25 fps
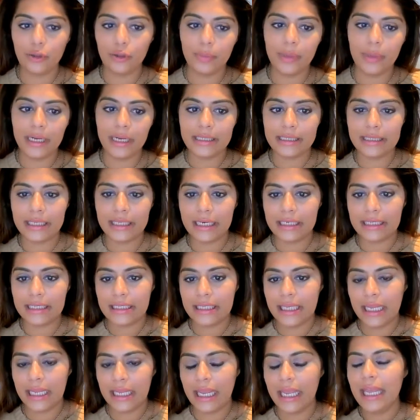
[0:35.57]

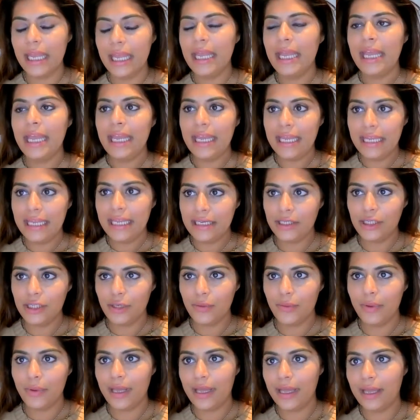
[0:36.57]
personality
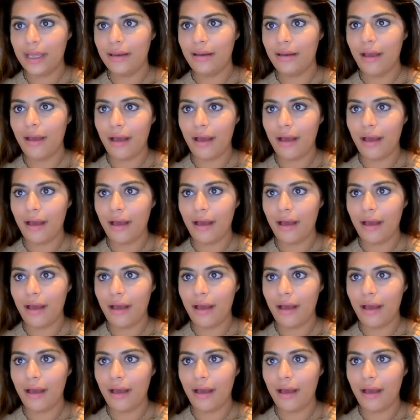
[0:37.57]
into it,